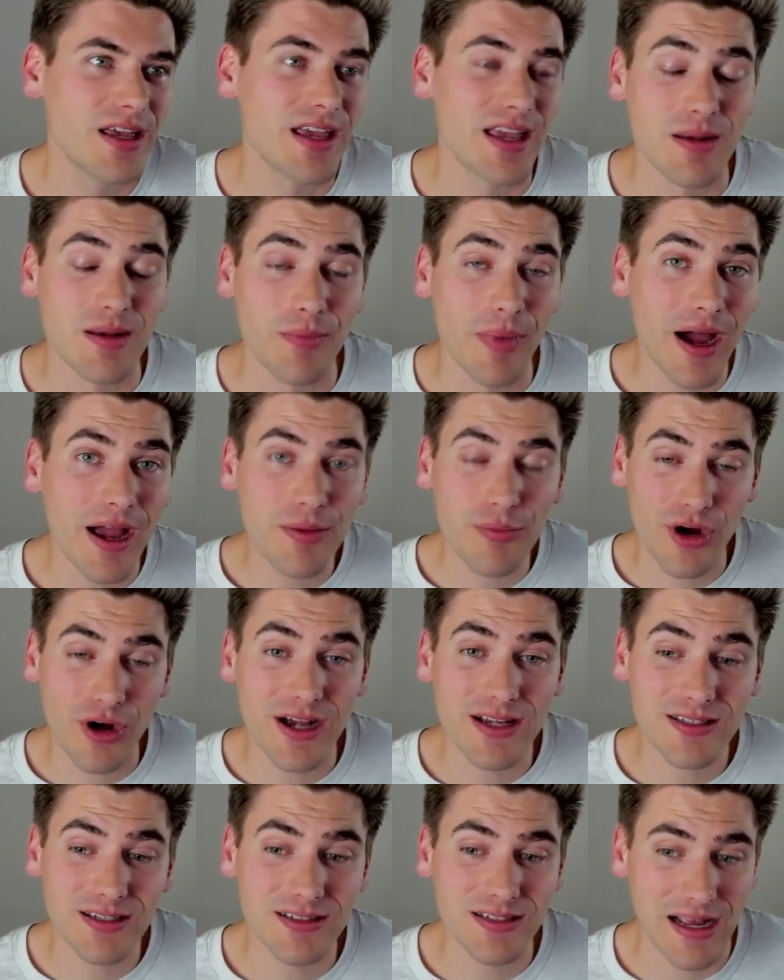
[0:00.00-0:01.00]
In my
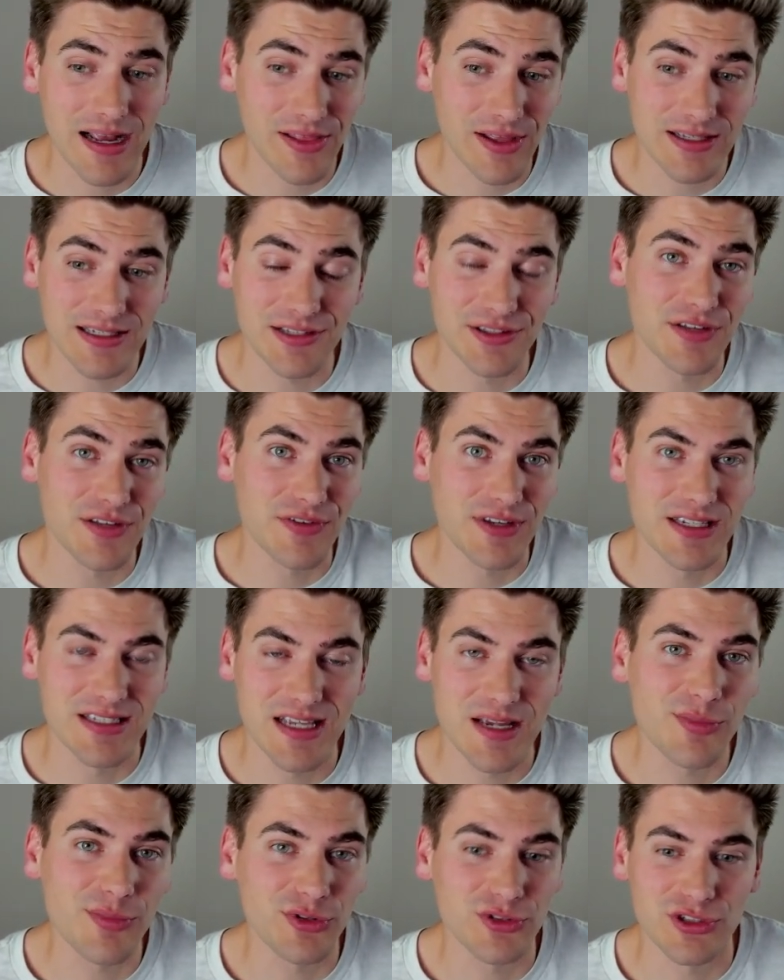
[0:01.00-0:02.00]
process, I like to leave
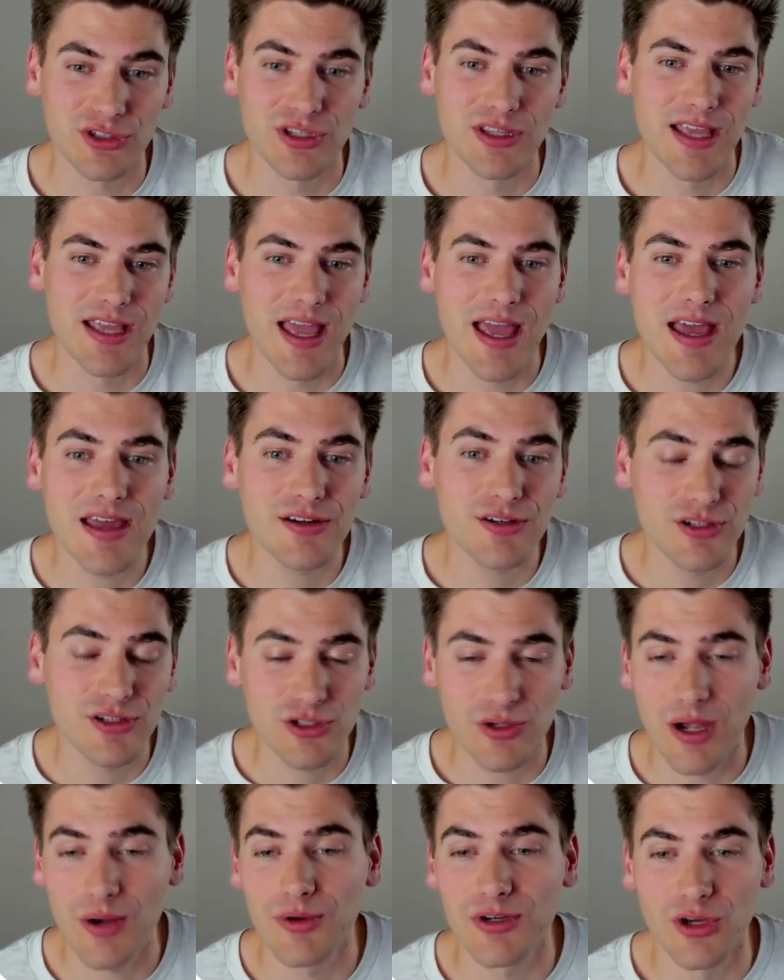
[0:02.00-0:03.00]
examples to the end, so
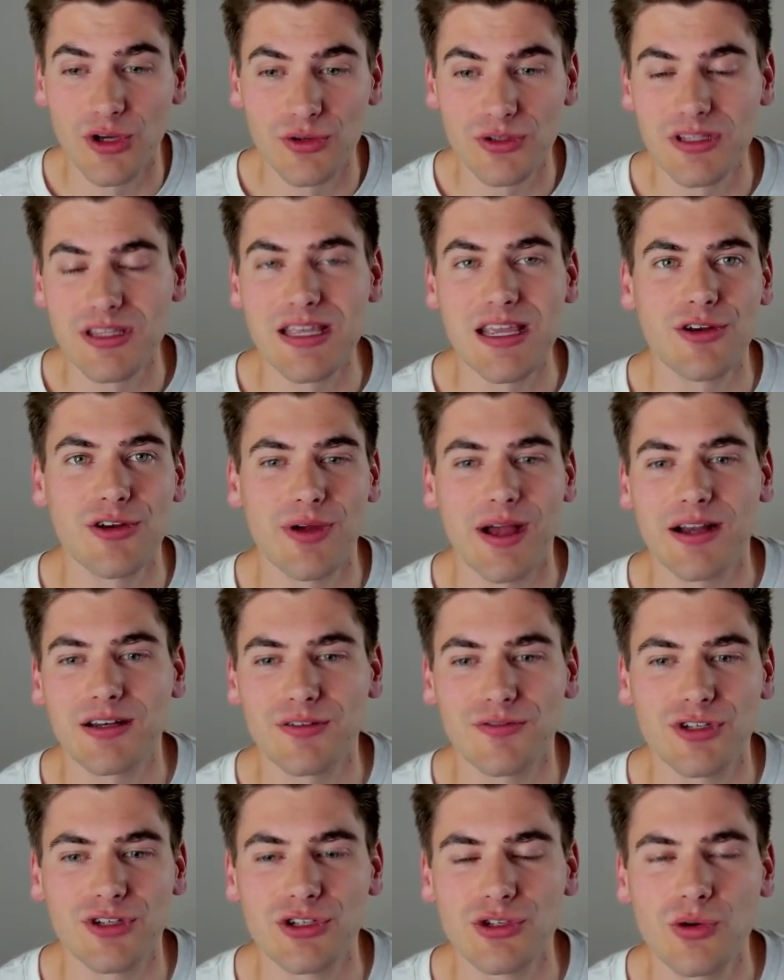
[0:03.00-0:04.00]
I would go to the
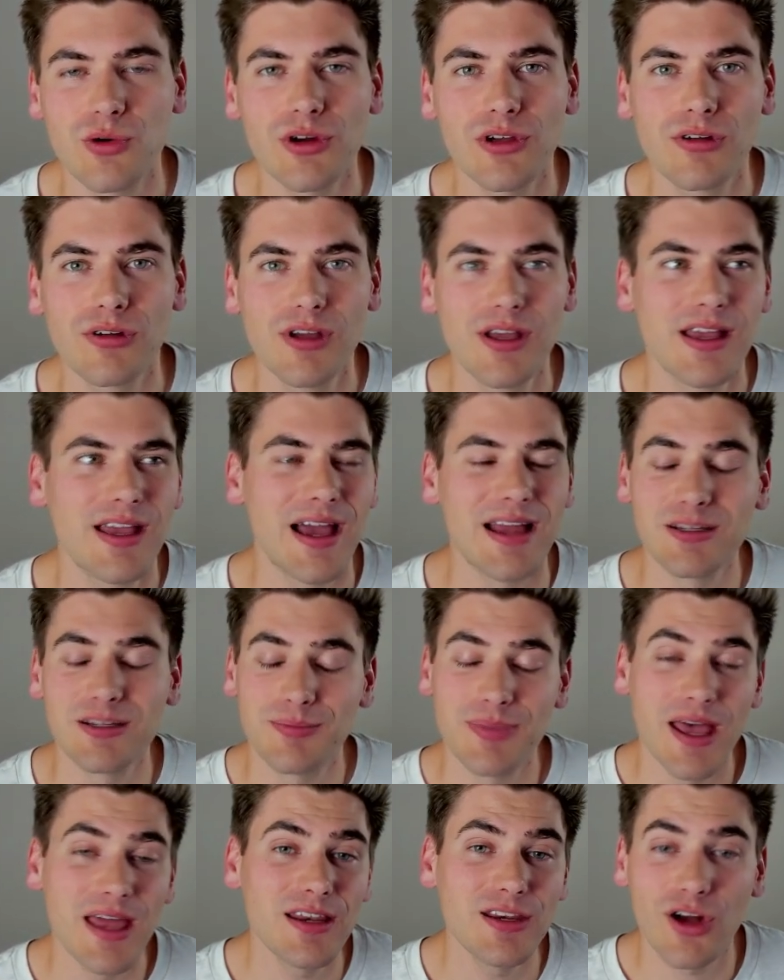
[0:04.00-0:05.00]
interactive tutorial, and
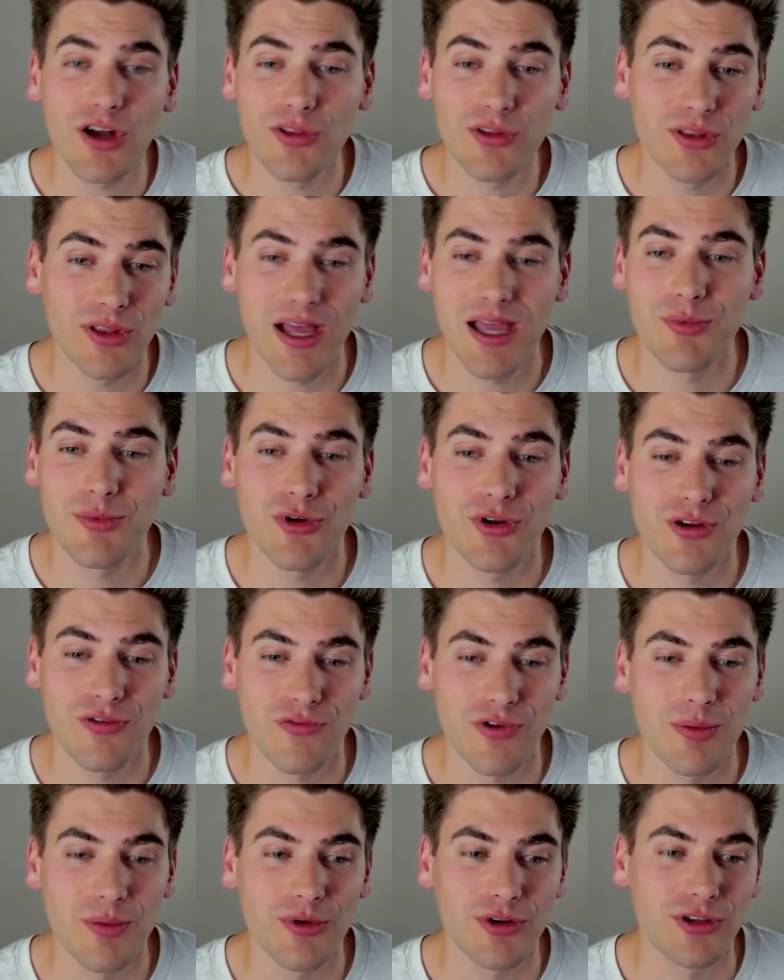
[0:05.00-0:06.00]
depending on the library or
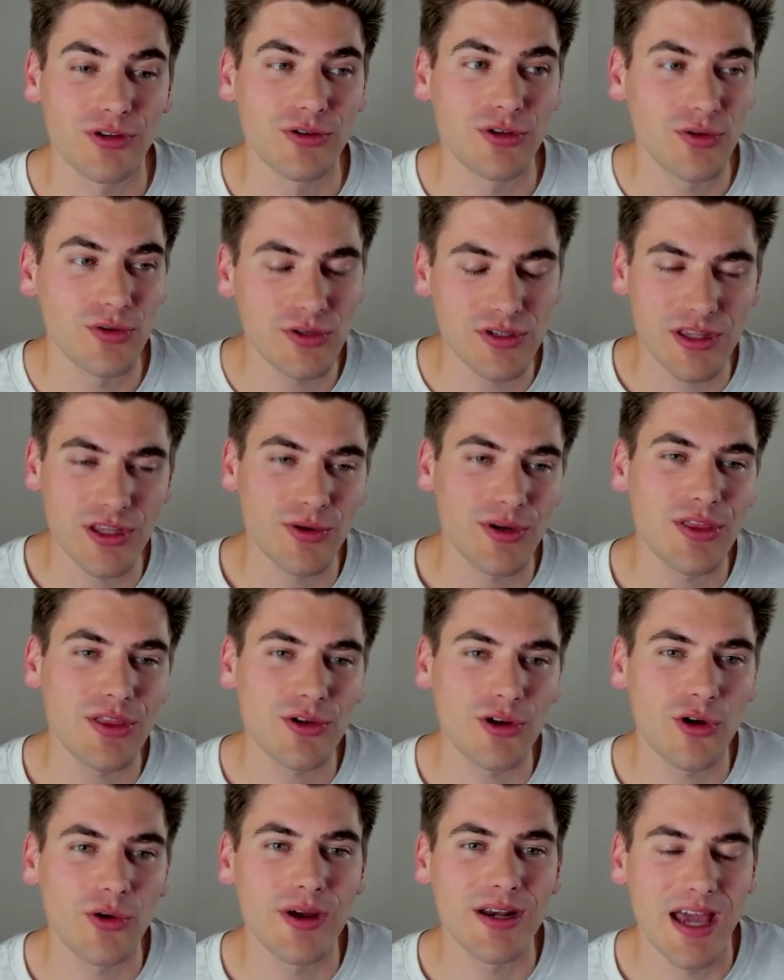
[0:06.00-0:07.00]
framework you use, they're either
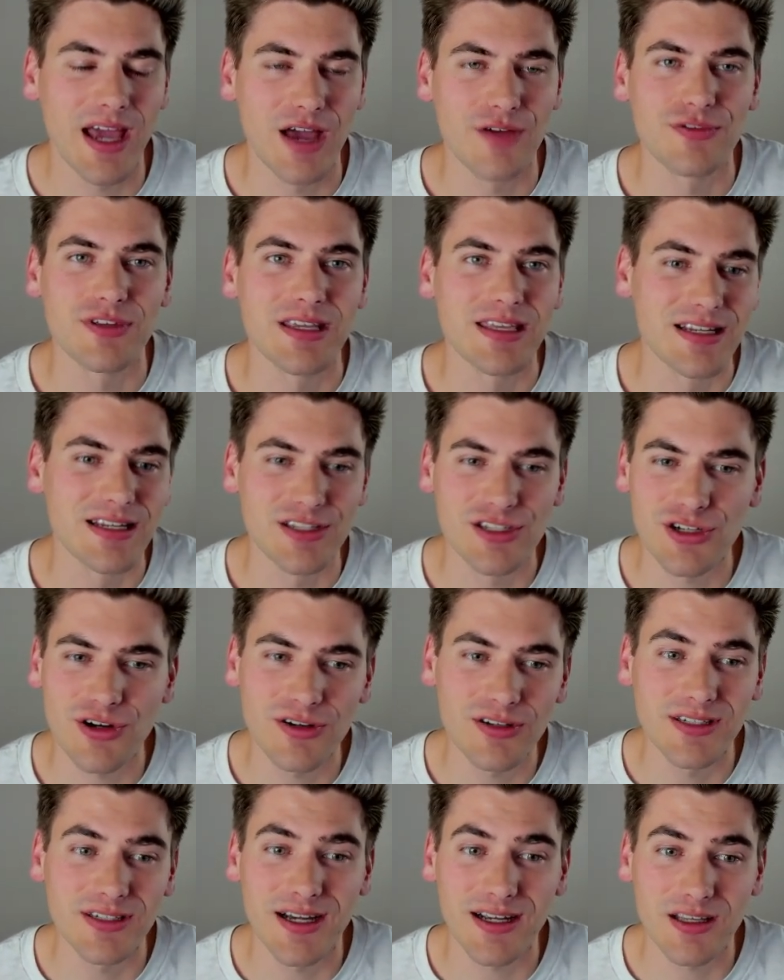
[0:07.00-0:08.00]
going to have getting
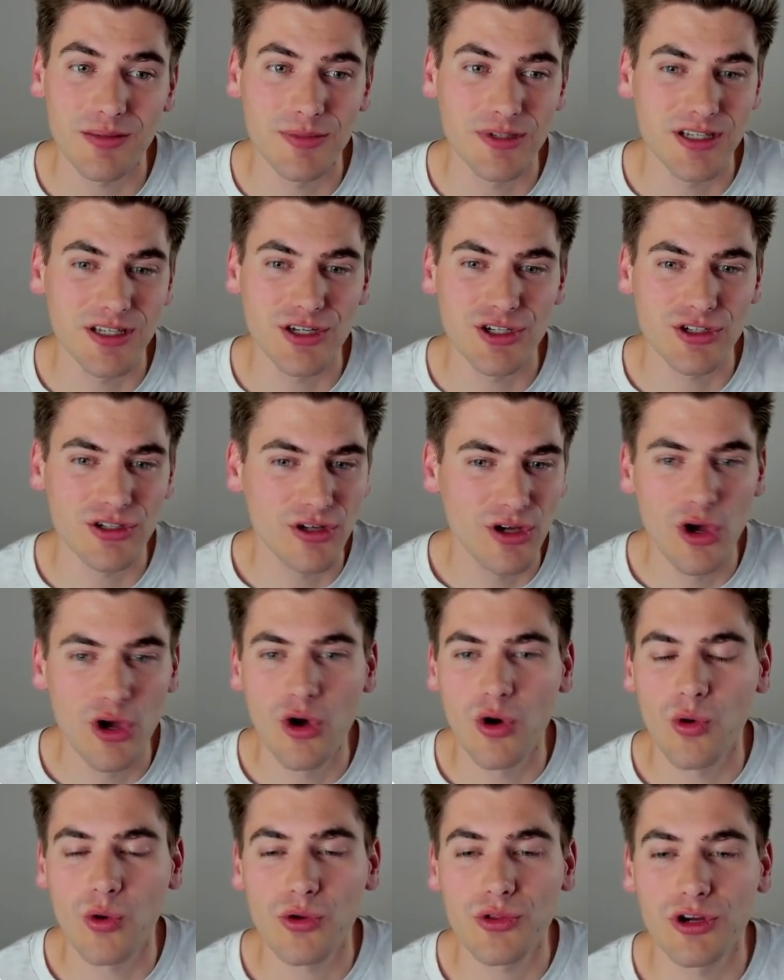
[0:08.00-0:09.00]
started documentation
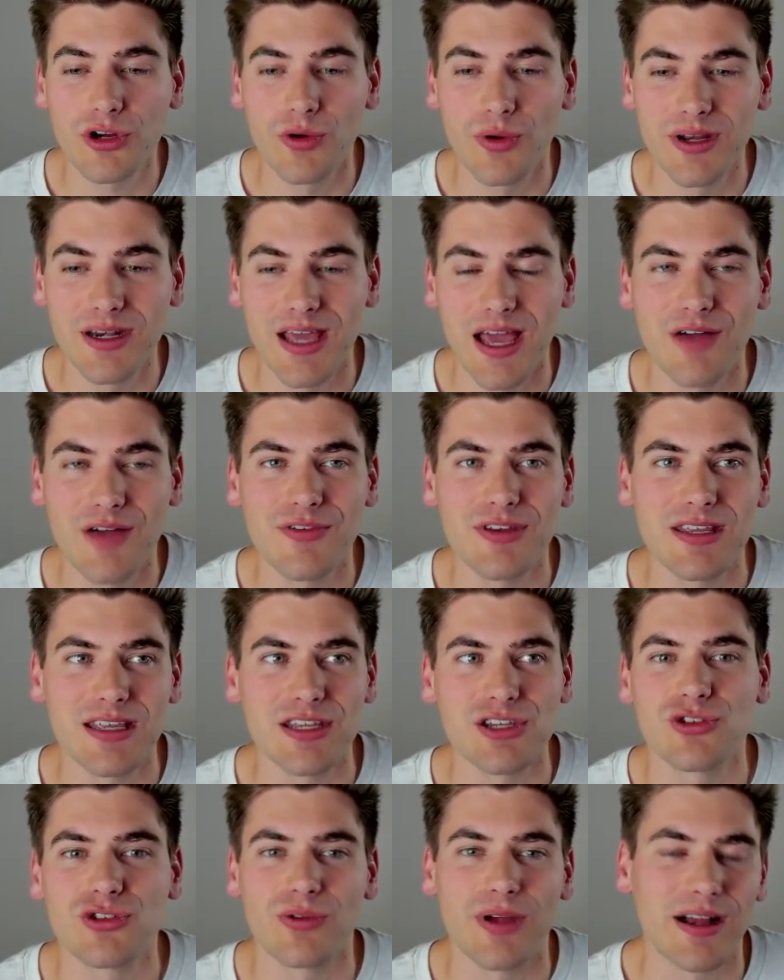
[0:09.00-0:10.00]
or they're going to have an
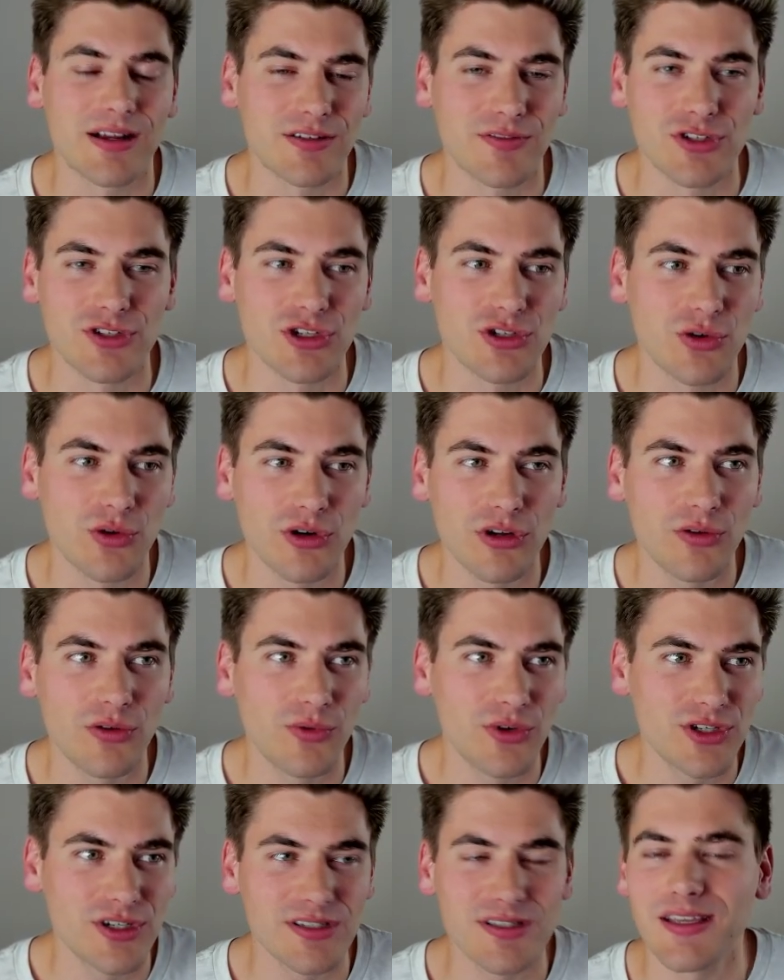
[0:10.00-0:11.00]
interactive tutorial,
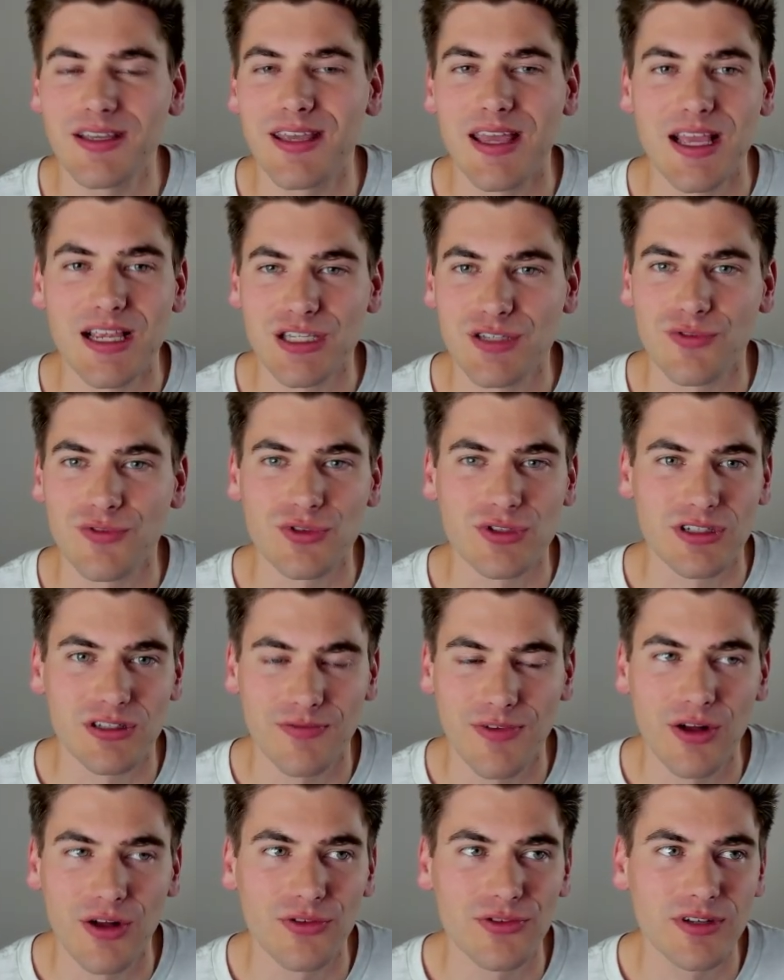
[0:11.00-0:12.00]
which is the case for
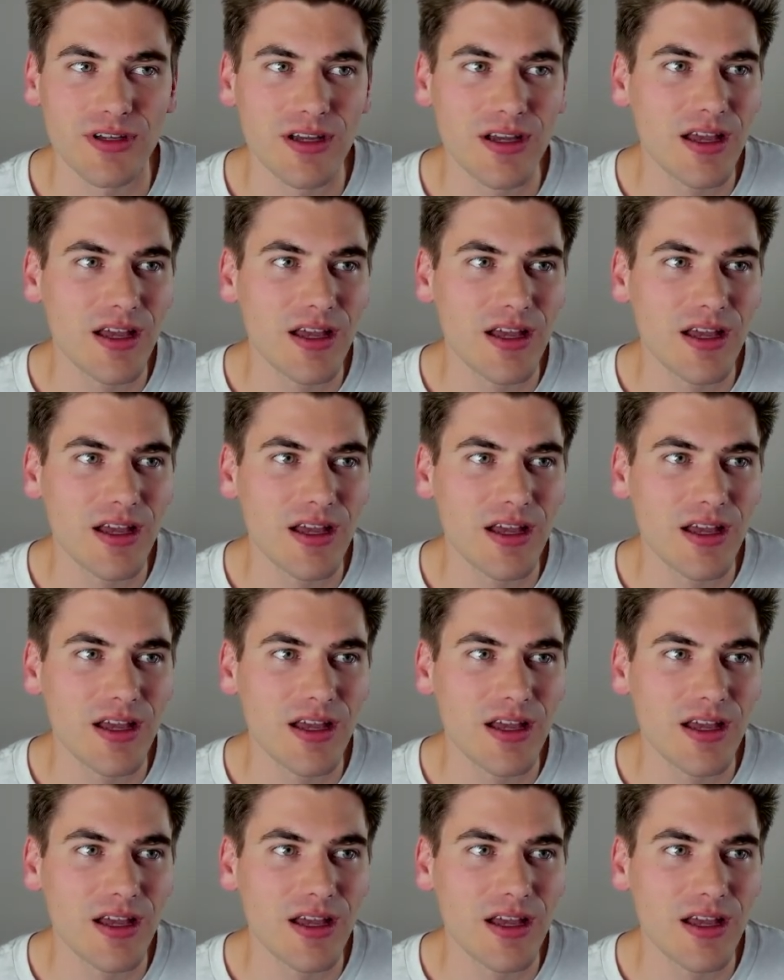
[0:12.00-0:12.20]
Svelte.